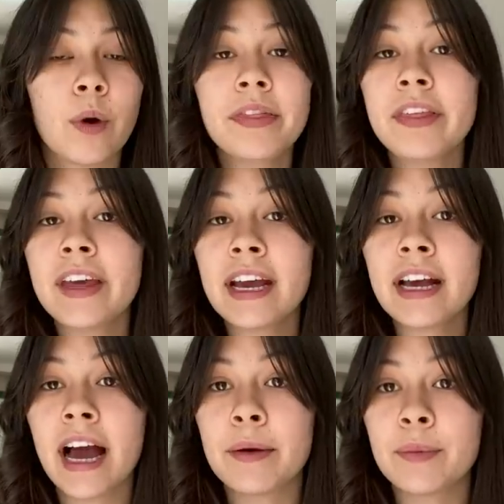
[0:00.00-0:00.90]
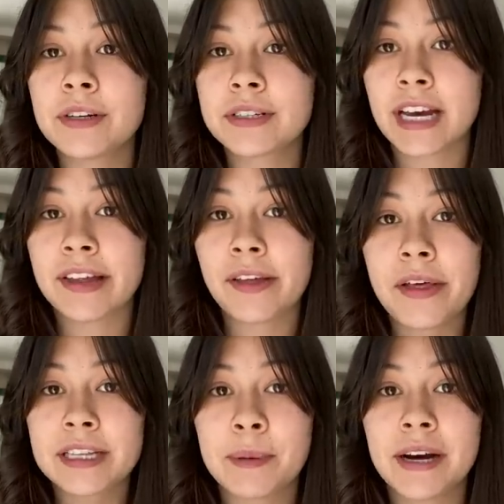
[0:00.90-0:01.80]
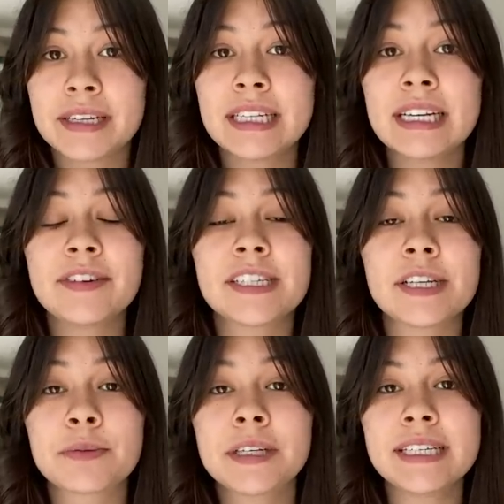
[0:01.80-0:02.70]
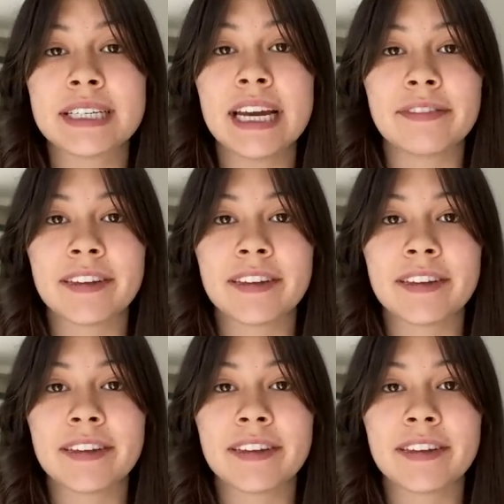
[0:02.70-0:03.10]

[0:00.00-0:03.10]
One thing I will say though that's positive is it's really safe.